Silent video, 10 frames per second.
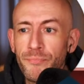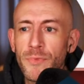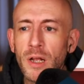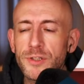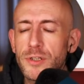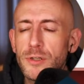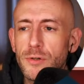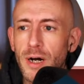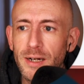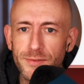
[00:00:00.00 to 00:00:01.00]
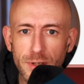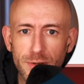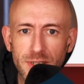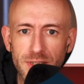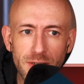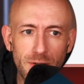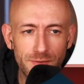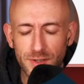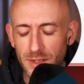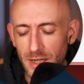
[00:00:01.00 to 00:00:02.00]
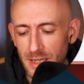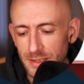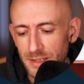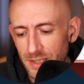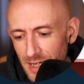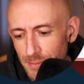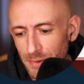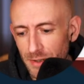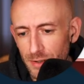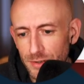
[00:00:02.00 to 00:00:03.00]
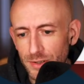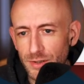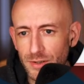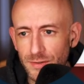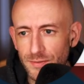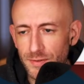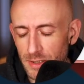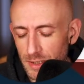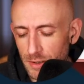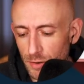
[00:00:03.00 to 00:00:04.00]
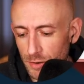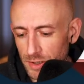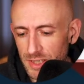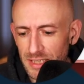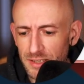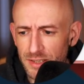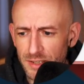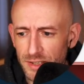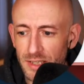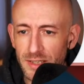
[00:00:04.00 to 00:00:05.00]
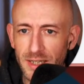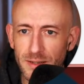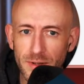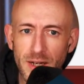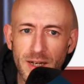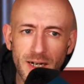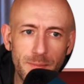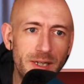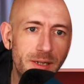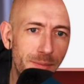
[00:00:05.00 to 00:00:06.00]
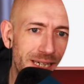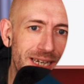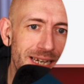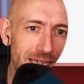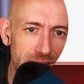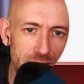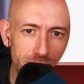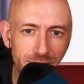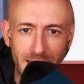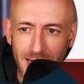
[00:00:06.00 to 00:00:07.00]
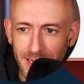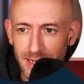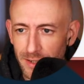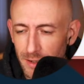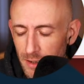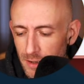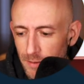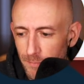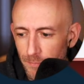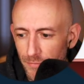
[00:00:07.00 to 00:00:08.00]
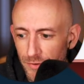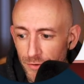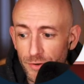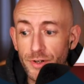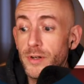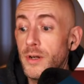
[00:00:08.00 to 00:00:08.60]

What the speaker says: So I've noticed that often I type a lot of longer sentences and then I'm a little bit lazy of tagging certain